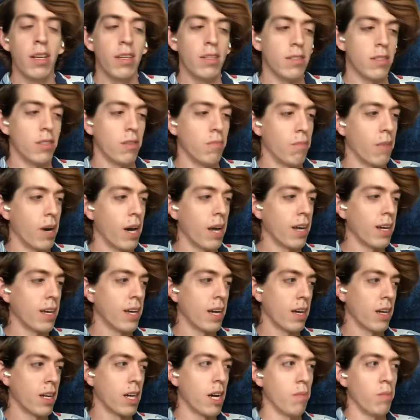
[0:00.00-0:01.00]
you might get
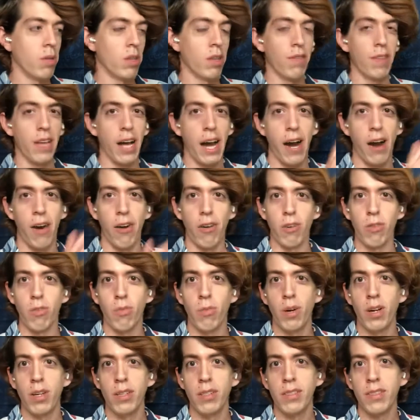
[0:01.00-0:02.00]
a couple of the outer
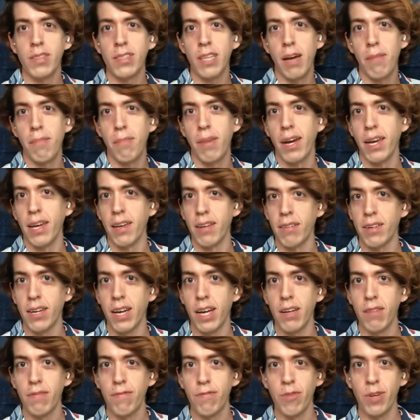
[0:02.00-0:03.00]
ones that might kind
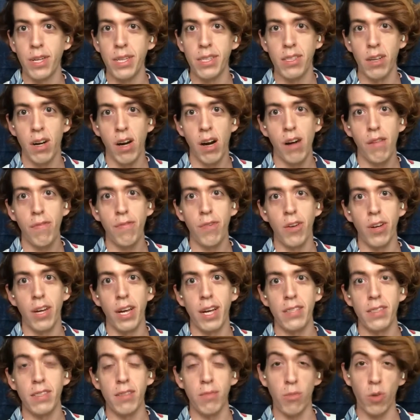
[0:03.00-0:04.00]
of freeze off or
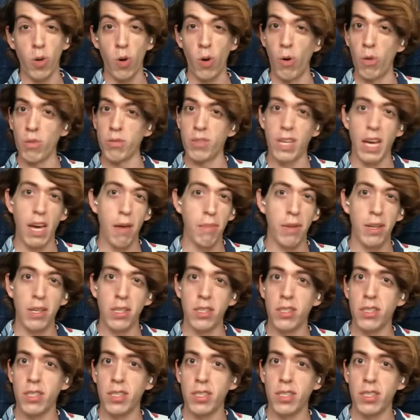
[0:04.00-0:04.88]
get some cold damage.